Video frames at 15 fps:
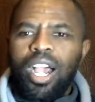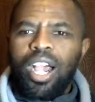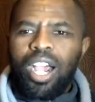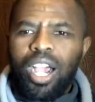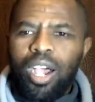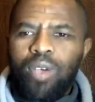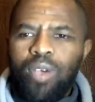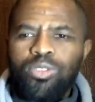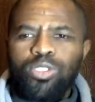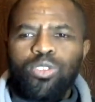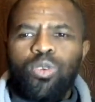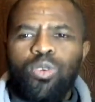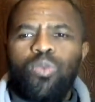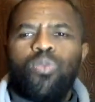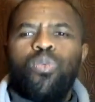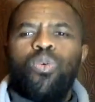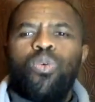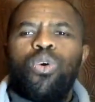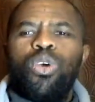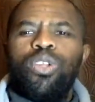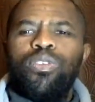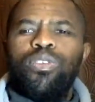How
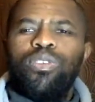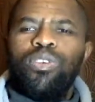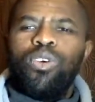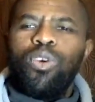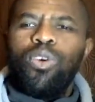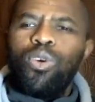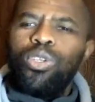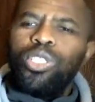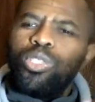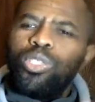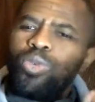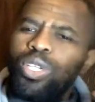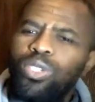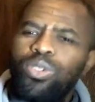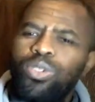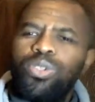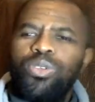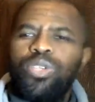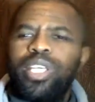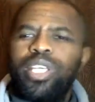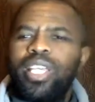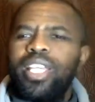someone all the way to
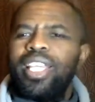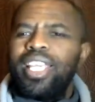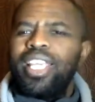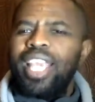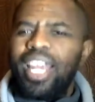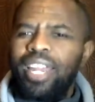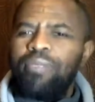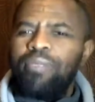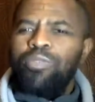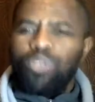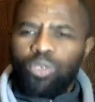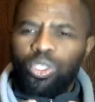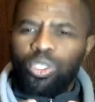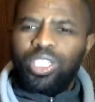UK getting such